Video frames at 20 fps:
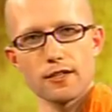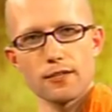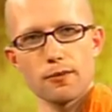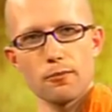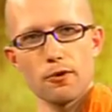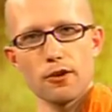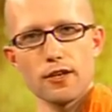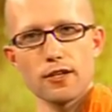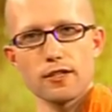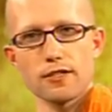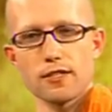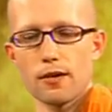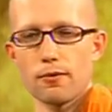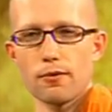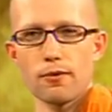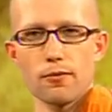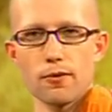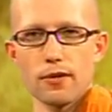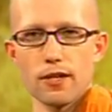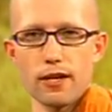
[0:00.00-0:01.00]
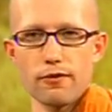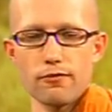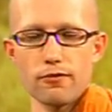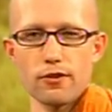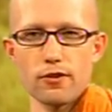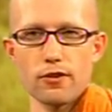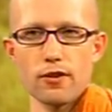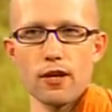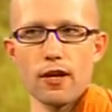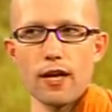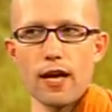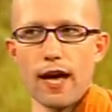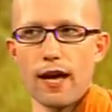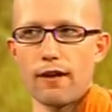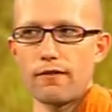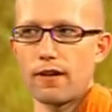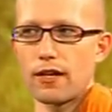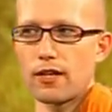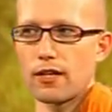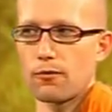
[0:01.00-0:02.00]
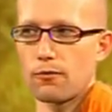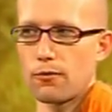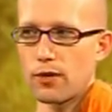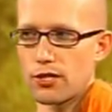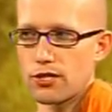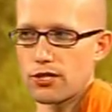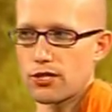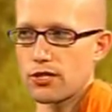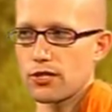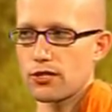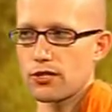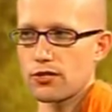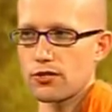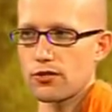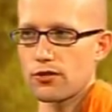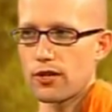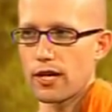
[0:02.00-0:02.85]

the point is that we will never have any wishes